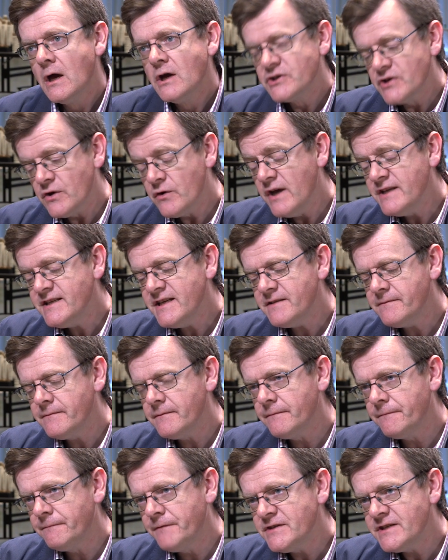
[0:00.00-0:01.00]
So is it
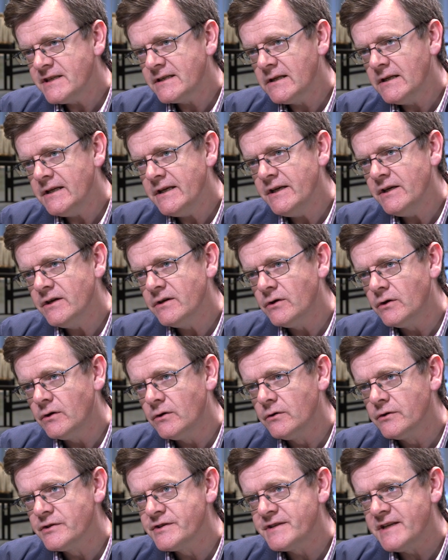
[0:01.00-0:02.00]
physically
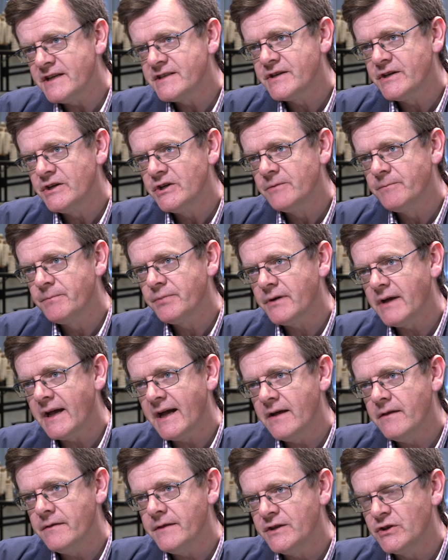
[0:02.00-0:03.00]
all set up
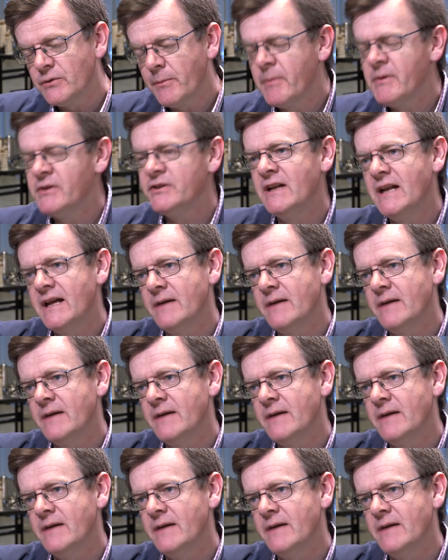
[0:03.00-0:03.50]
at the interoperability